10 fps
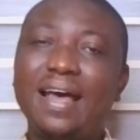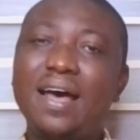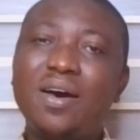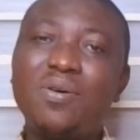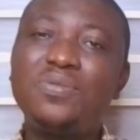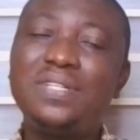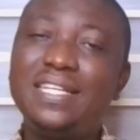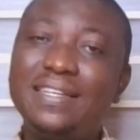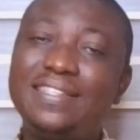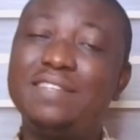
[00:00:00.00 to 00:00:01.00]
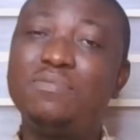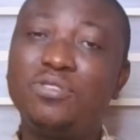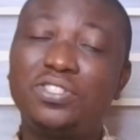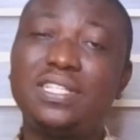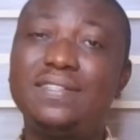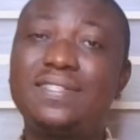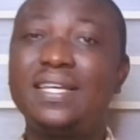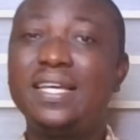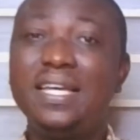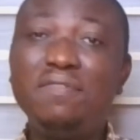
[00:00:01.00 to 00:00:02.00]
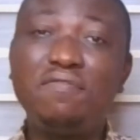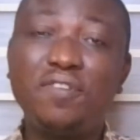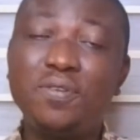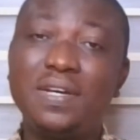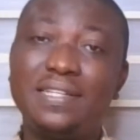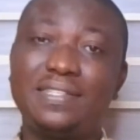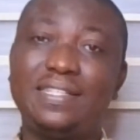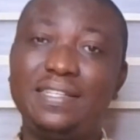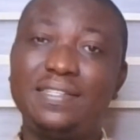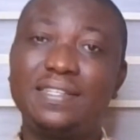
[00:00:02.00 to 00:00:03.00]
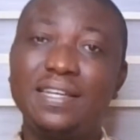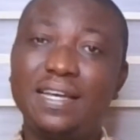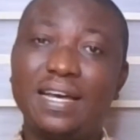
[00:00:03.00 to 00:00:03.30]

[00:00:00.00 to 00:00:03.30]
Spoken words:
how these emotions influence these